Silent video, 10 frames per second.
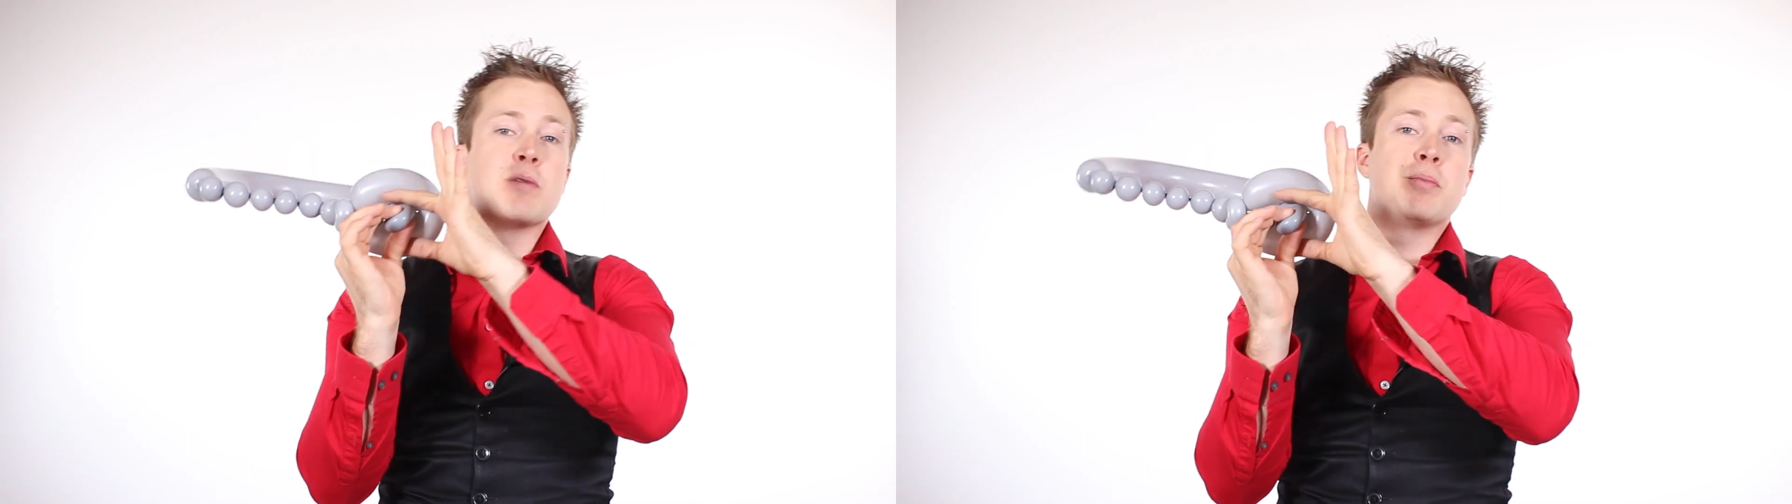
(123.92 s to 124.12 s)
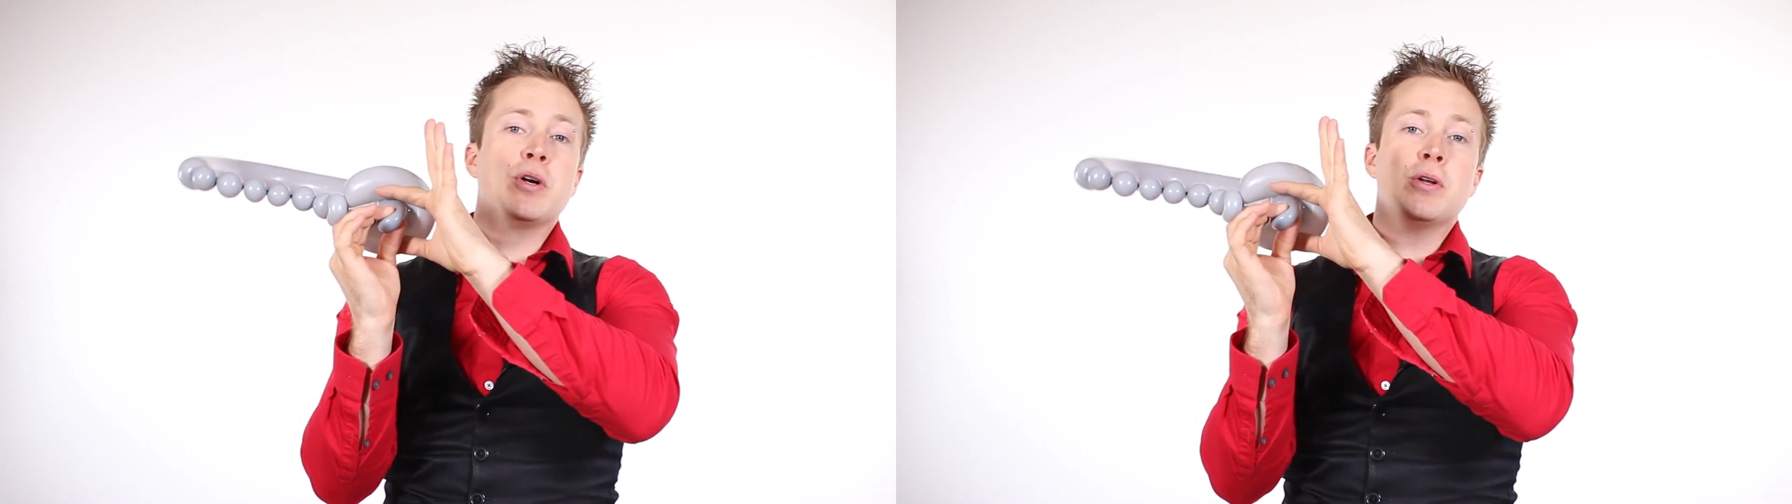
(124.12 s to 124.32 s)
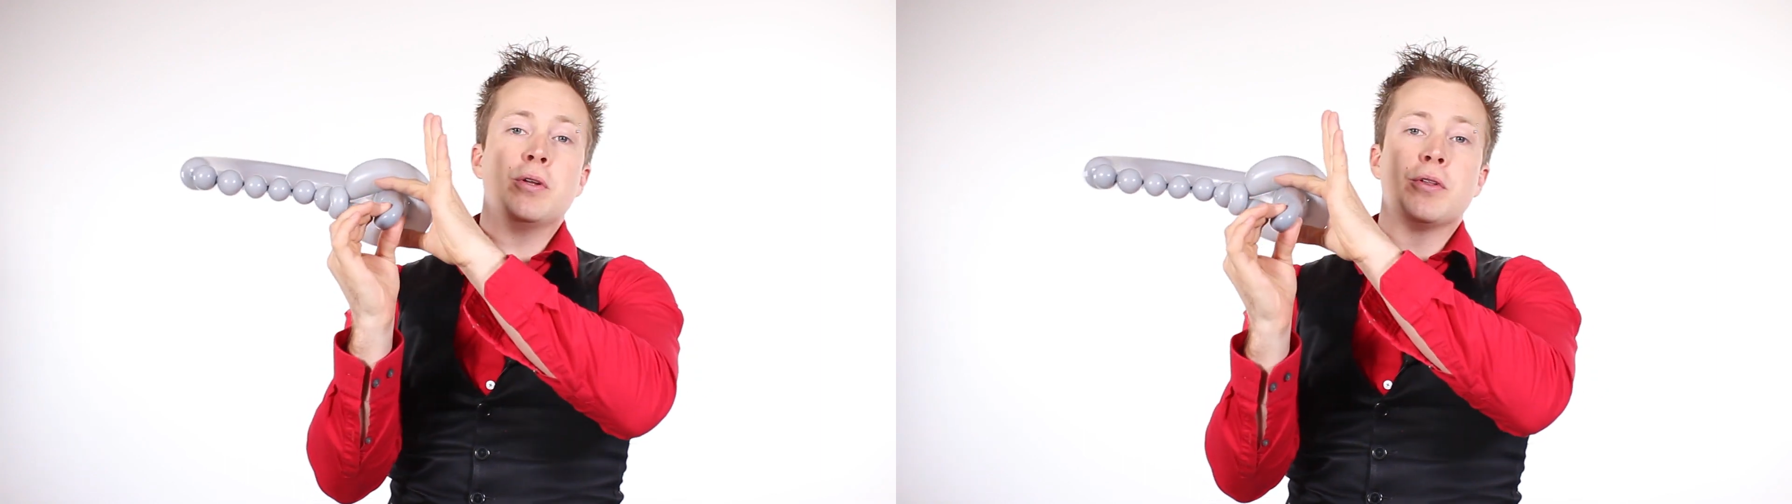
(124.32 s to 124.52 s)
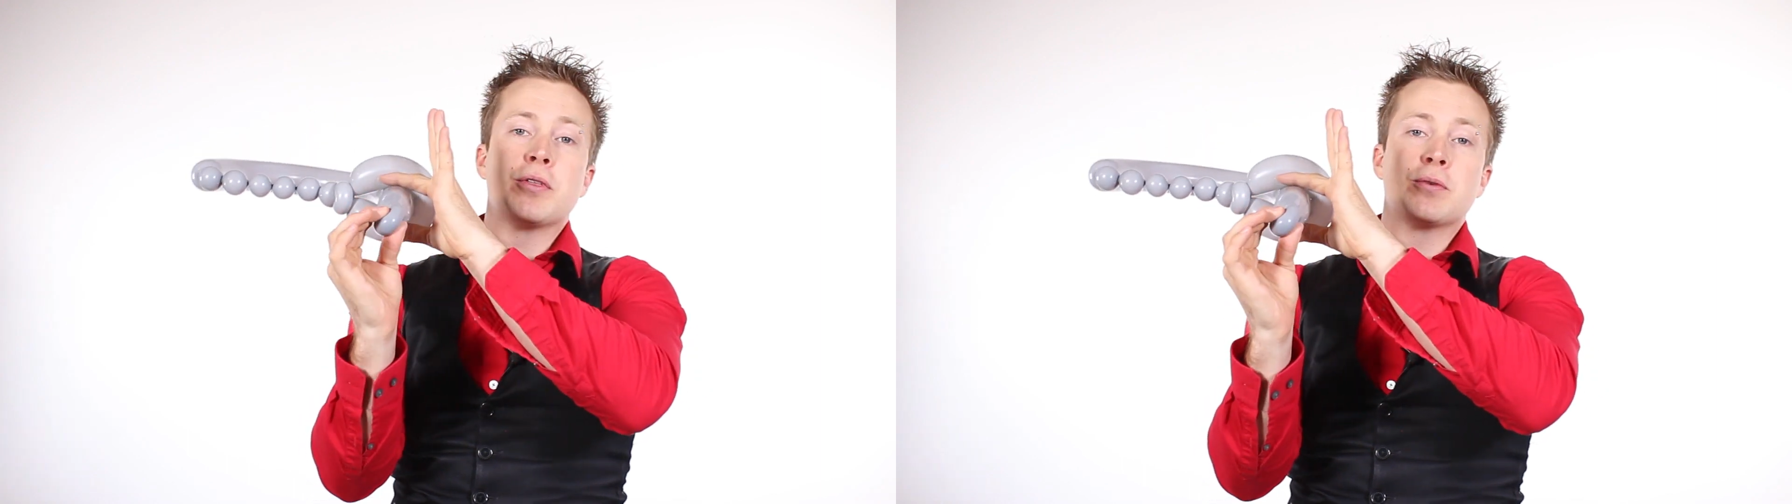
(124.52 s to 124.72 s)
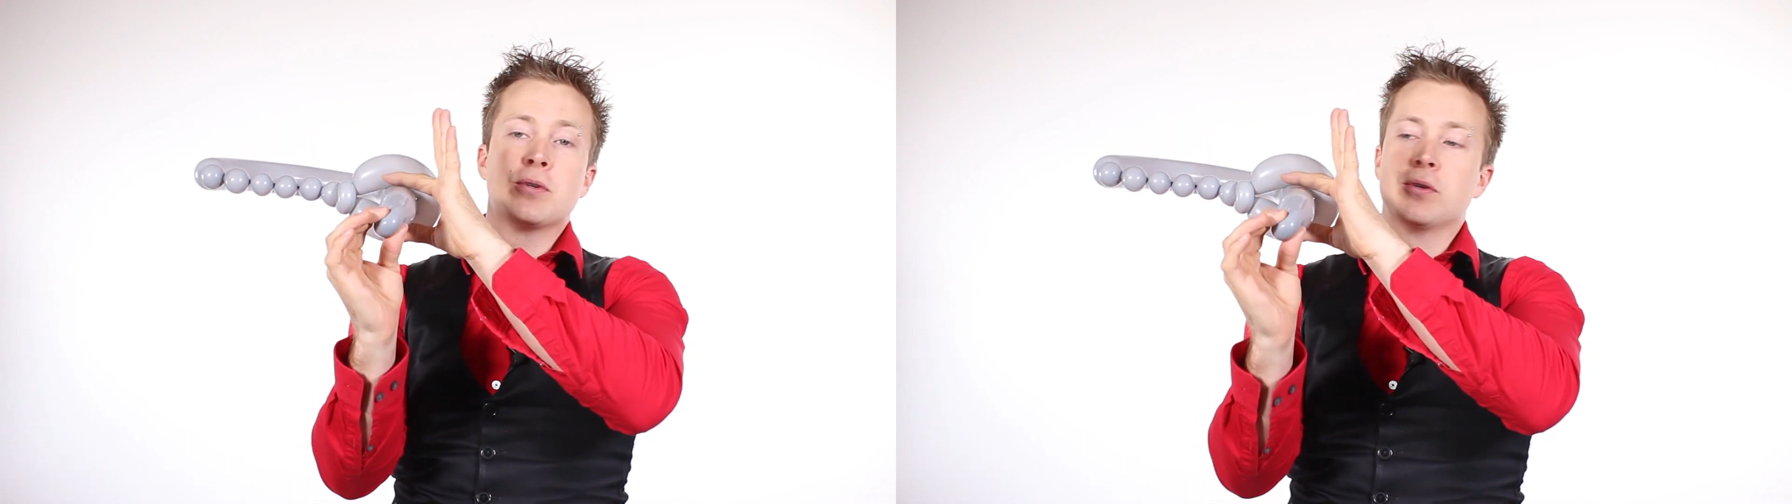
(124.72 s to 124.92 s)
I pull
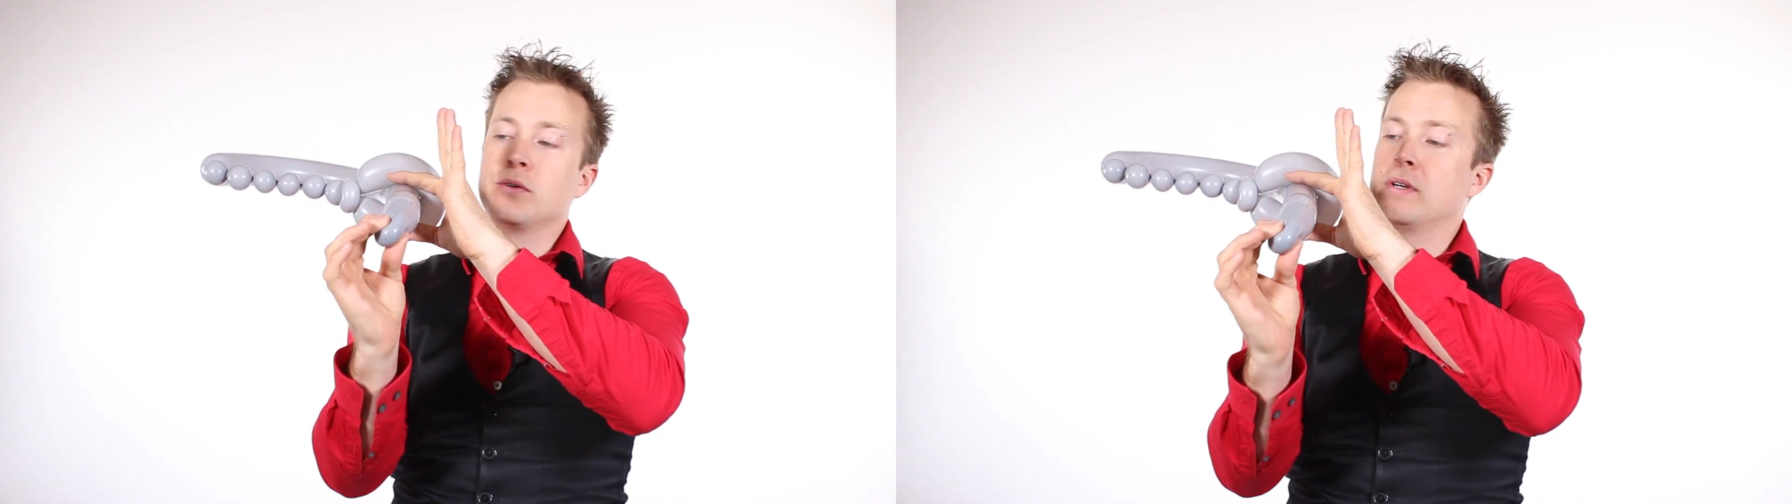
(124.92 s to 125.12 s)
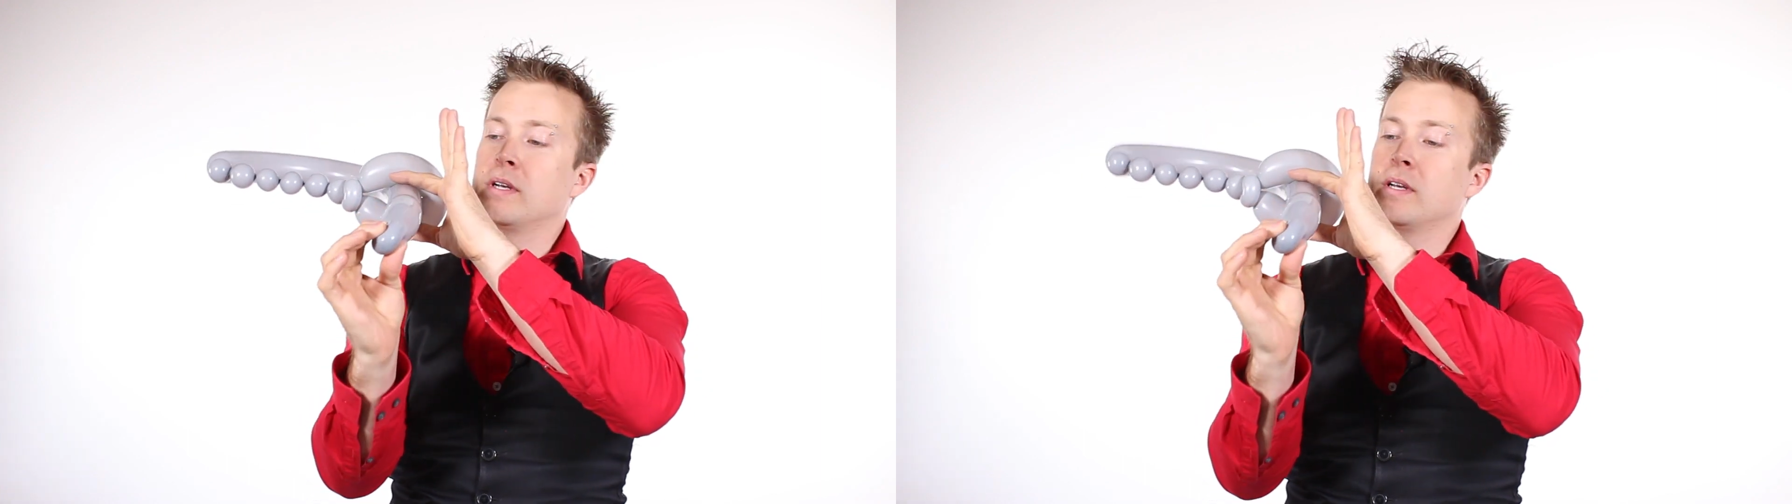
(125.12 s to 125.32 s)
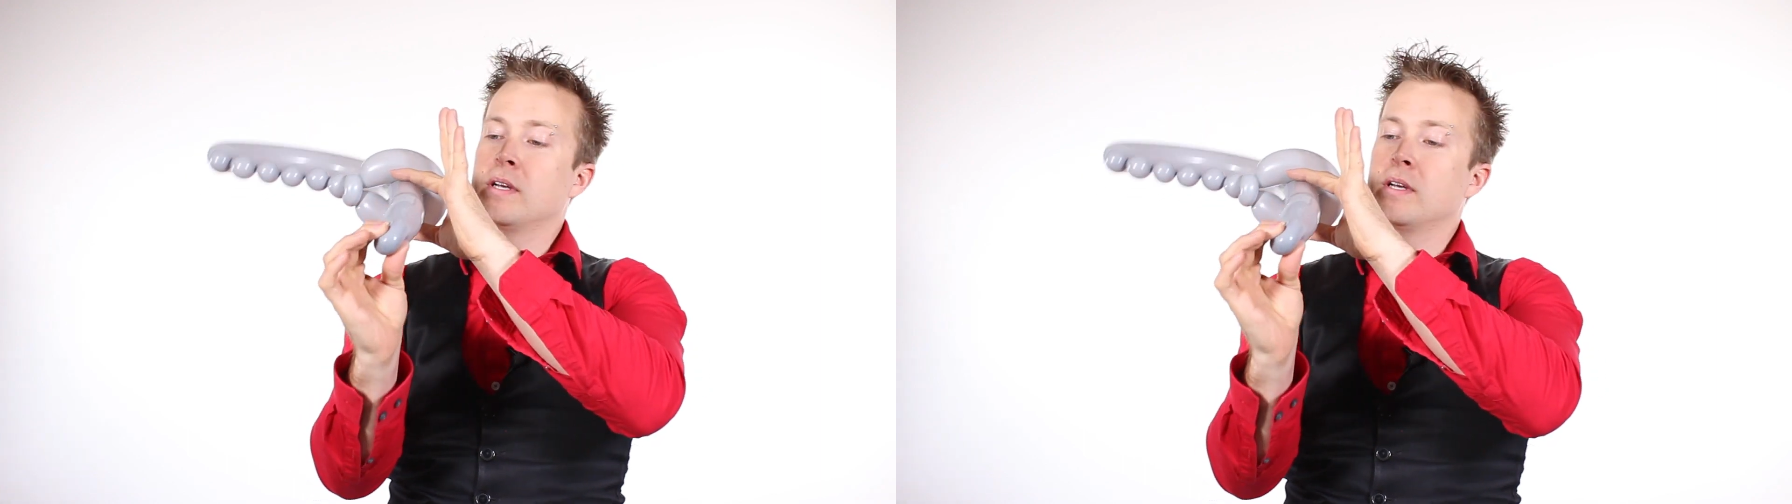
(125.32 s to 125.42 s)
through